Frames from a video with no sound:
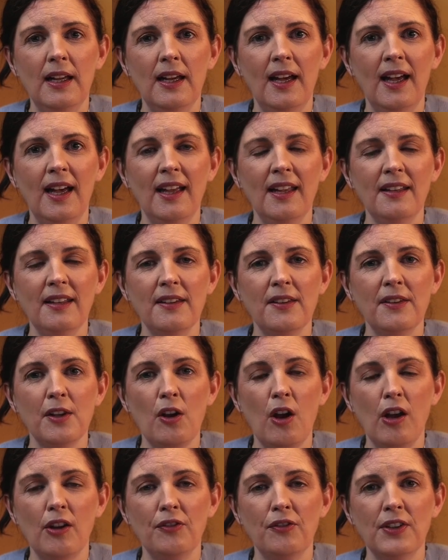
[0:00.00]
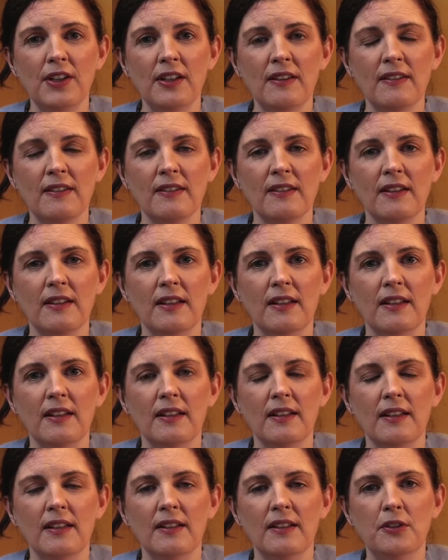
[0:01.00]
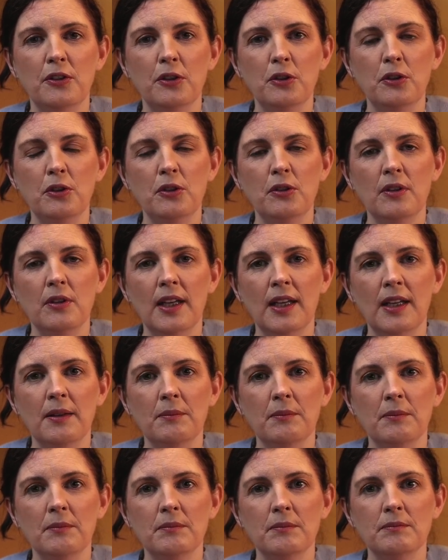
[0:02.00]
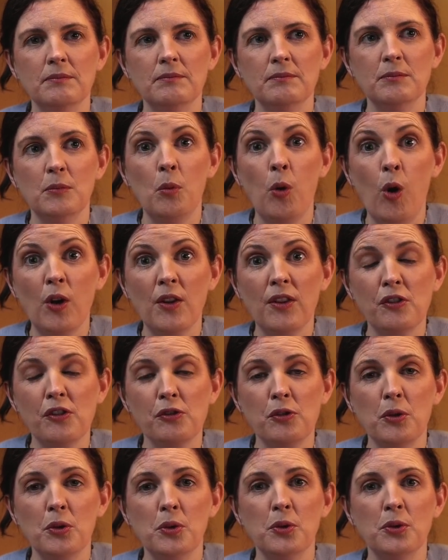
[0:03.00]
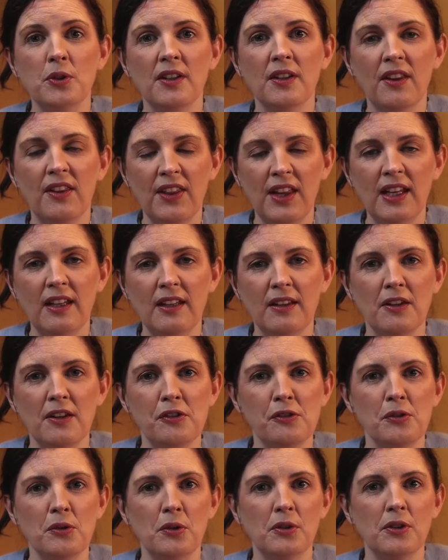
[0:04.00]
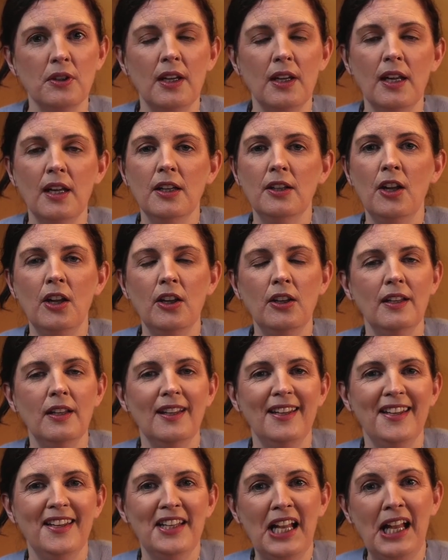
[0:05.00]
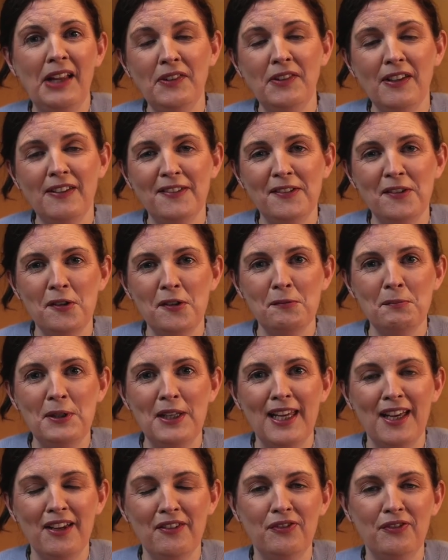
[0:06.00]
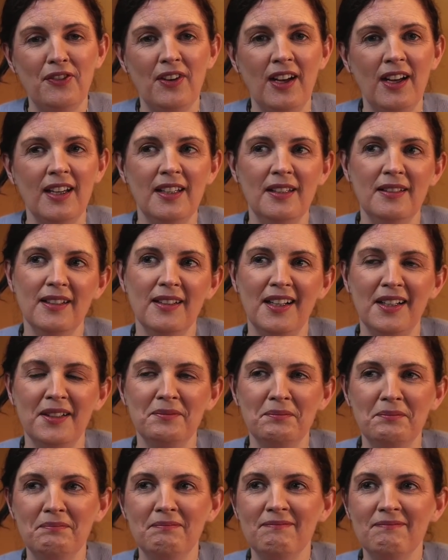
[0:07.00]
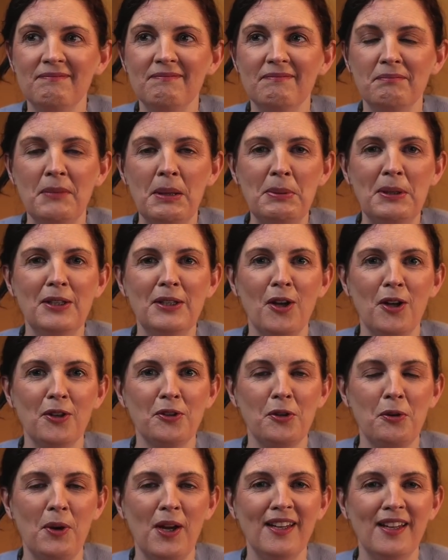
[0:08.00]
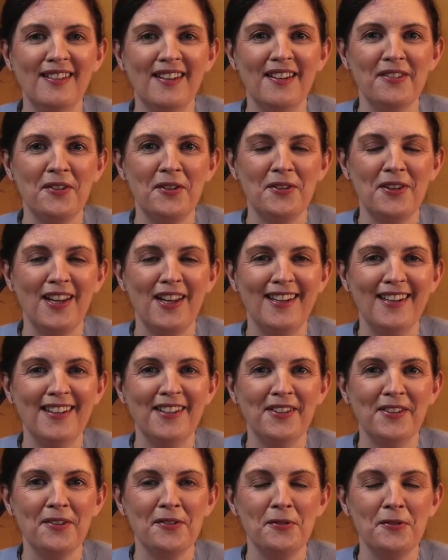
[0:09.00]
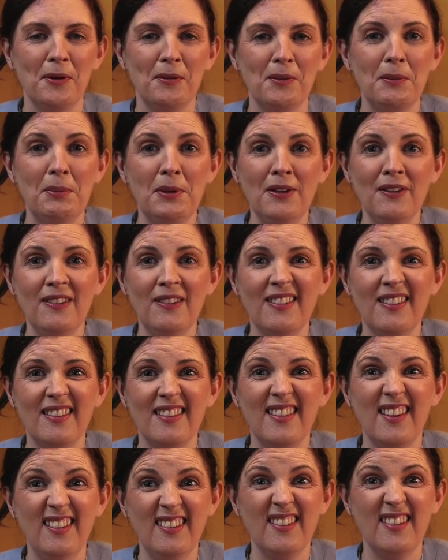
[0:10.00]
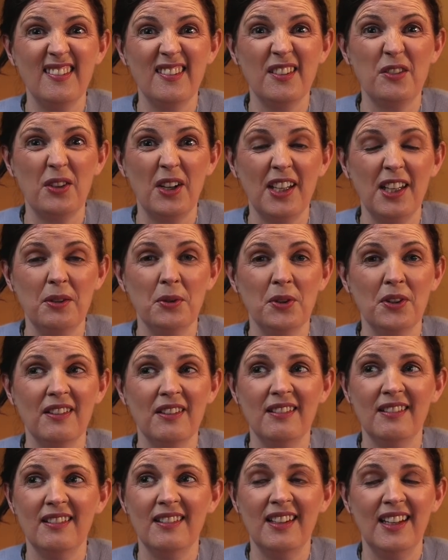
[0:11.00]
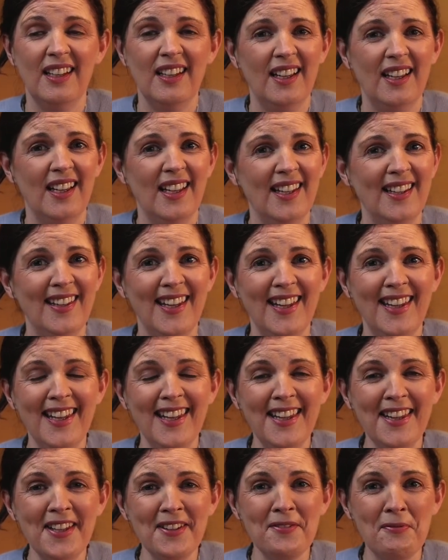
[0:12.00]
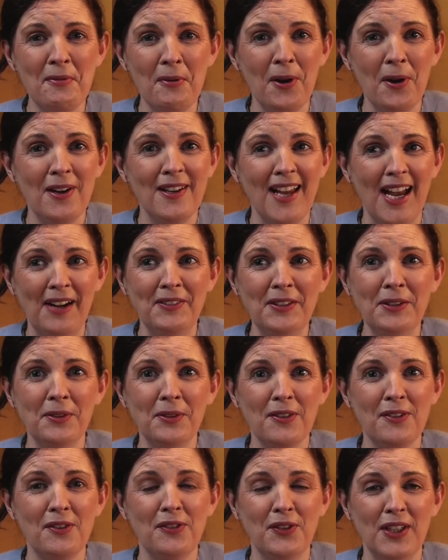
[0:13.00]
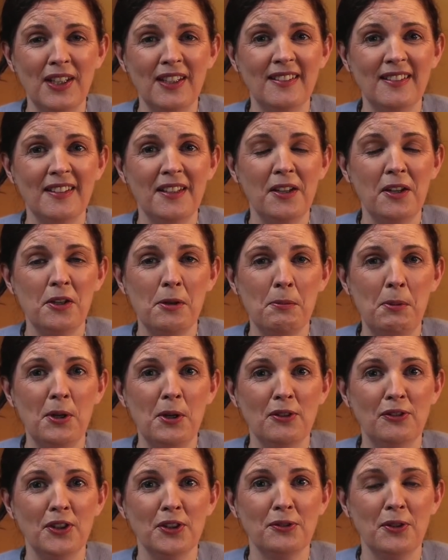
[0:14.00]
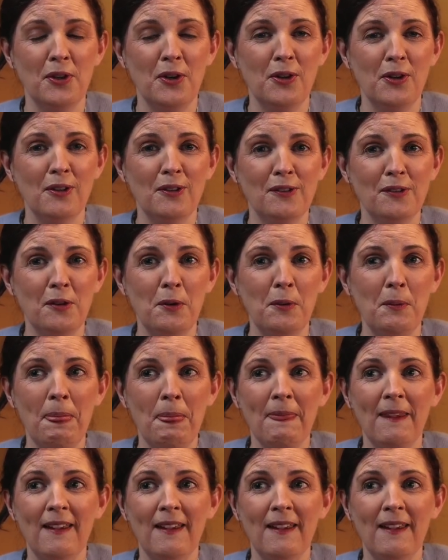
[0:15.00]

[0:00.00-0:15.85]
and the confidence to walk this road and think this road. Now, you'll have to excuse me if I am maybe not quite as articulate as normal, because this is a tricky one. And in this world, everyone is afraid to put a foot wrong. So